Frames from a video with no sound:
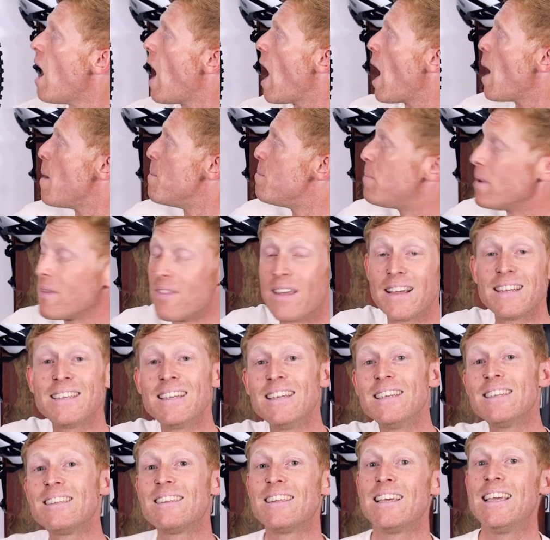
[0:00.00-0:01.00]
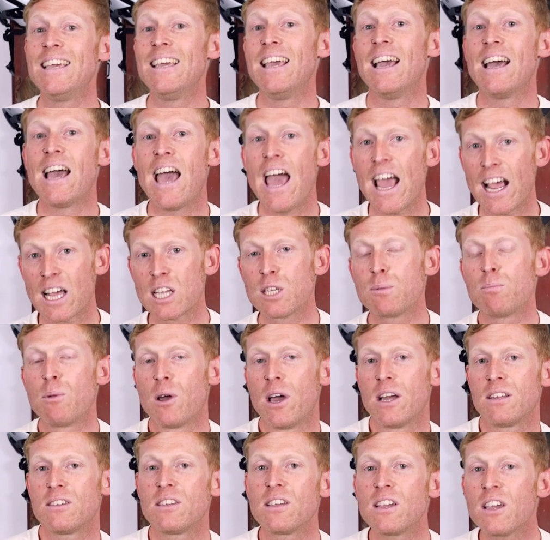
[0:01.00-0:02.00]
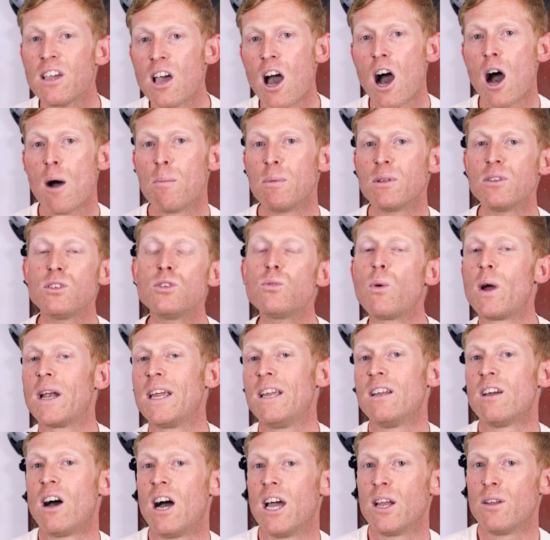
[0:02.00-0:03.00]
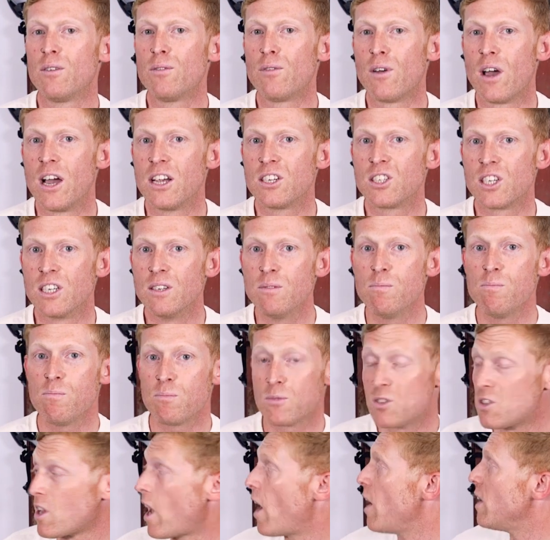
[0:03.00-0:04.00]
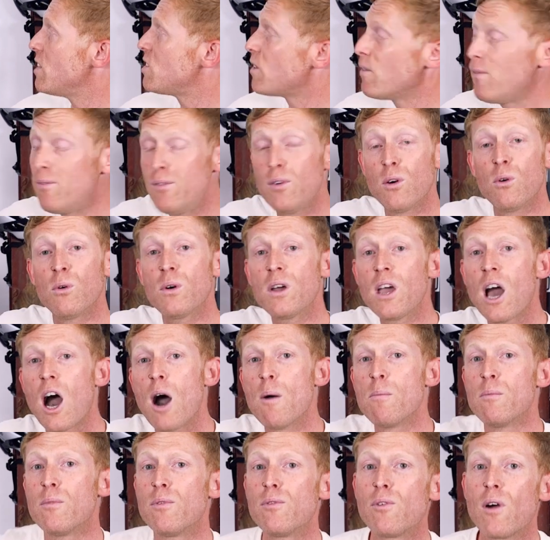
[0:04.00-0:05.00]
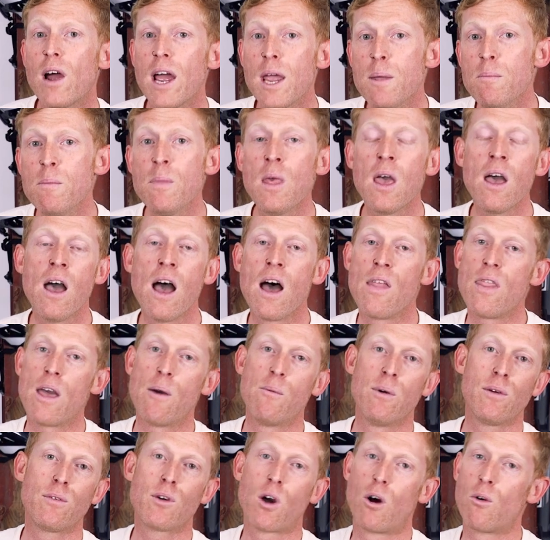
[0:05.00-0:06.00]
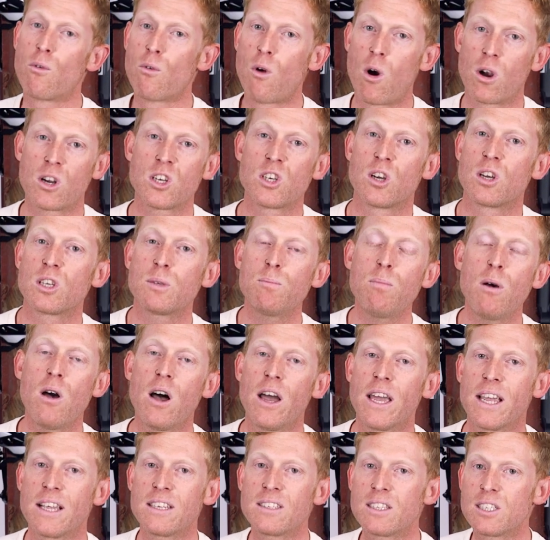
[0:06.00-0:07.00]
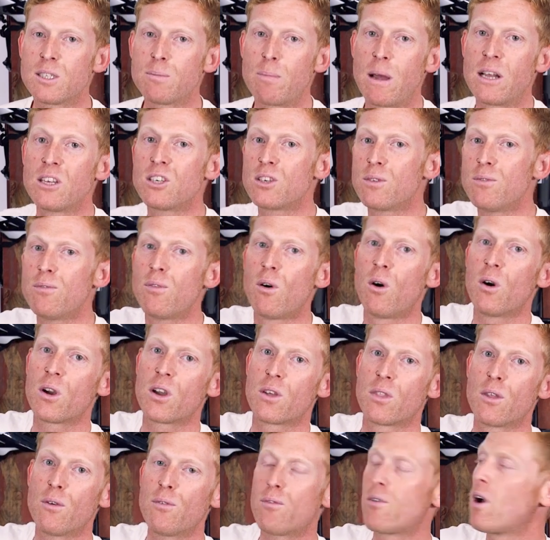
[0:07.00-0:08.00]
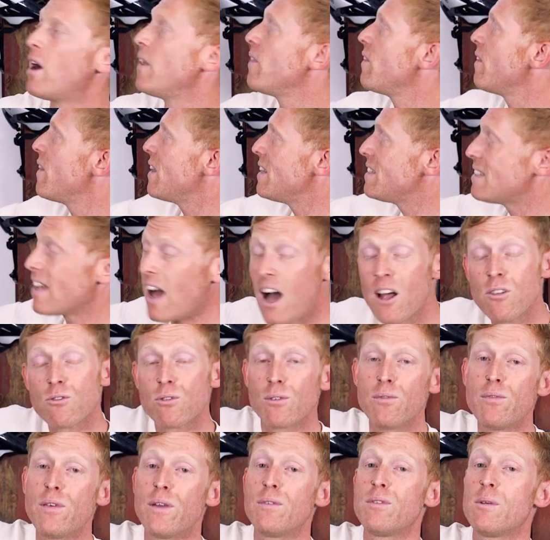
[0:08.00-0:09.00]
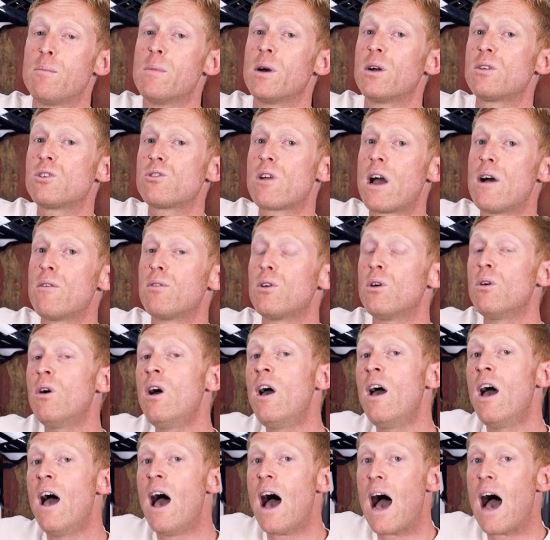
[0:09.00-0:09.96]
But this is the Expert Carbon 29 version. So it's a full carbon frame. Then we've got RockShox pike, suspension fork on the front. It's 150mm travel.